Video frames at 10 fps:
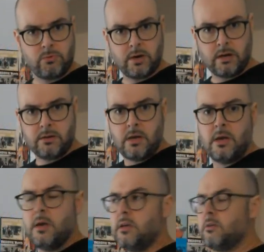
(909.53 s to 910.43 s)
Well,
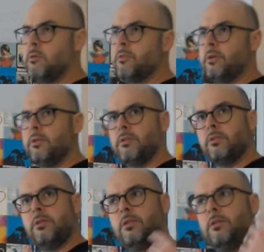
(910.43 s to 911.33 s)
you know, the,
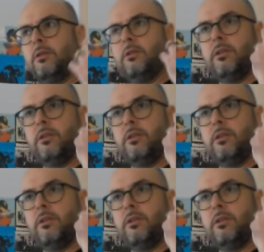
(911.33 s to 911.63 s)
the,